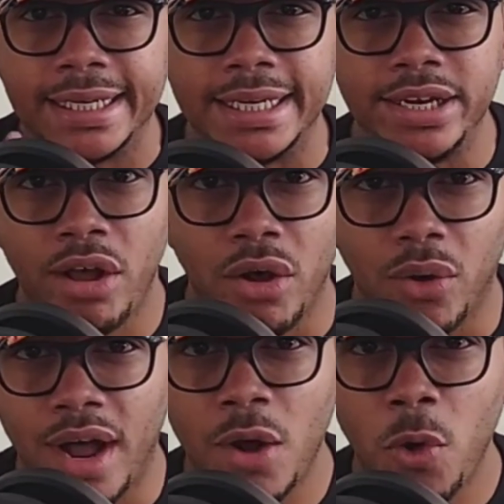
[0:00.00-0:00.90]
No,
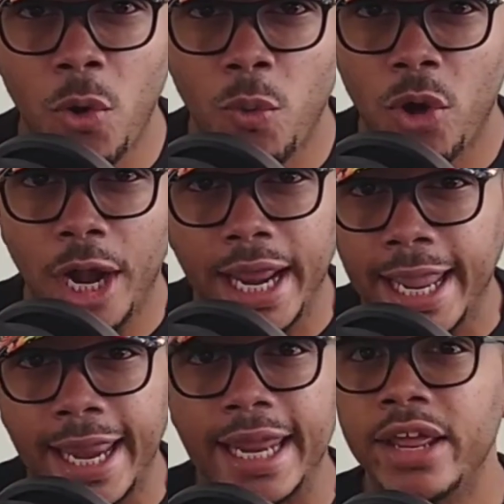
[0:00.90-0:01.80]
I won't want
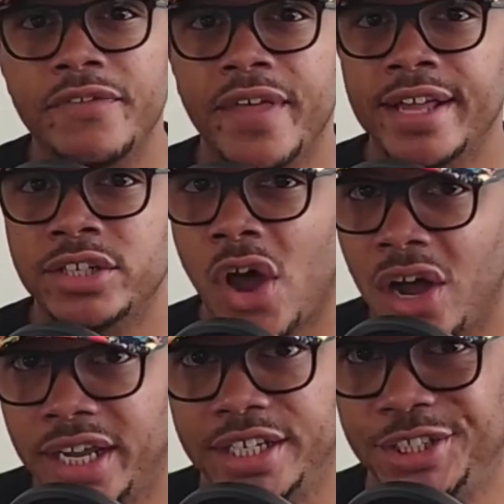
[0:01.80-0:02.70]
any of that
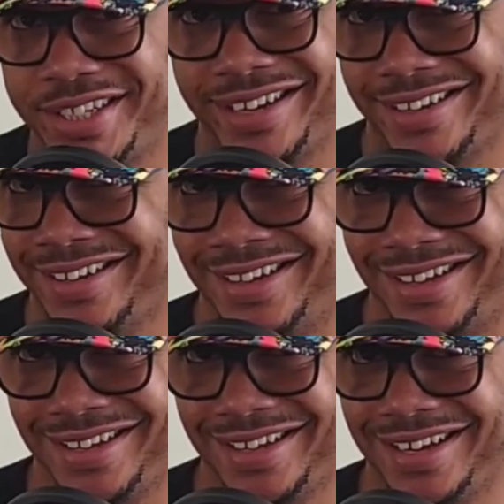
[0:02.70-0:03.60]
talking shit.
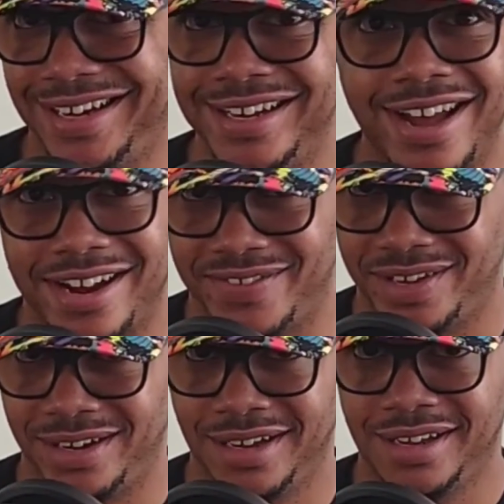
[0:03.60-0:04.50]
None of it.